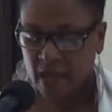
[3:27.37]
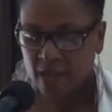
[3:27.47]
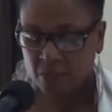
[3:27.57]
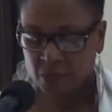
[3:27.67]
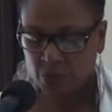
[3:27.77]

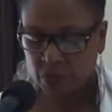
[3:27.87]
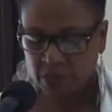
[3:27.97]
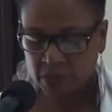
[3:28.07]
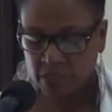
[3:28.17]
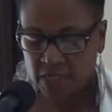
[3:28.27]
and be
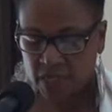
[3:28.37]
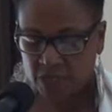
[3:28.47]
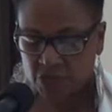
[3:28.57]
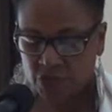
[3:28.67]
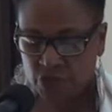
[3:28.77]
willing to
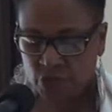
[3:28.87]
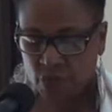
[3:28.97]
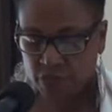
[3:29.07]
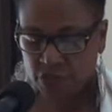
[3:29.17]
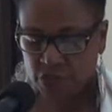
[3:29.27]
answer your
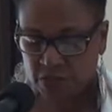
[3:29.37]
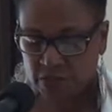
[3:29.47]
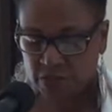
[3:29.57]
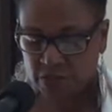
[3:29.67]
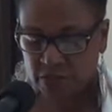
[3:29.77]

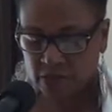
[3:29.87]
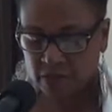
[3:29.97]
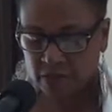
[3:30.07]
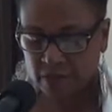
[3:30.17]
questions.